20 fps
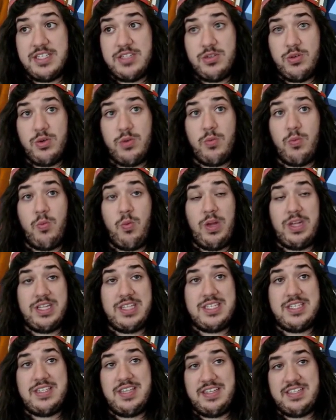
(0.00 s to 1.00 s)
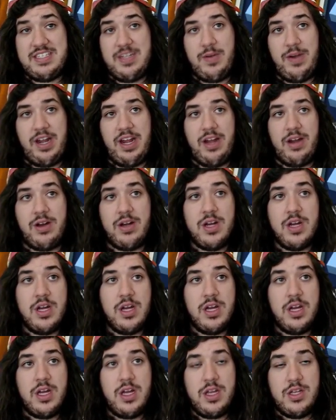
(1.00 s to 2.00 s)
He's doing 160 right now.
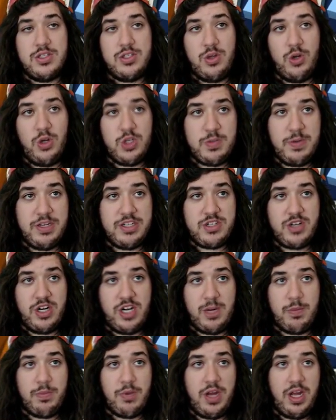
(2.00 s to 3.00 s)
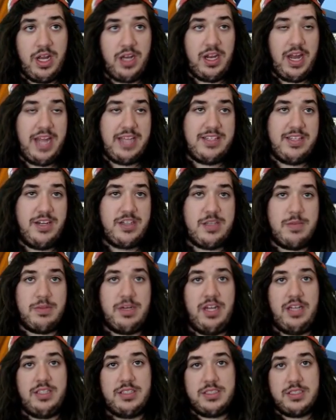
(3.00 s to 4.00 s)
So Ultra Ball discarding a Lysandre or
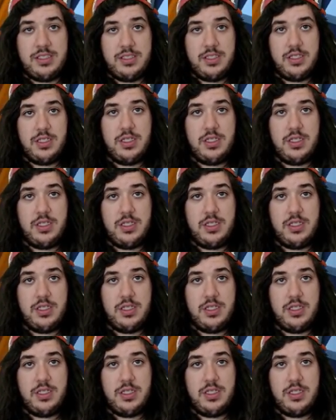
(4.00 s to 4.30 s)
something else.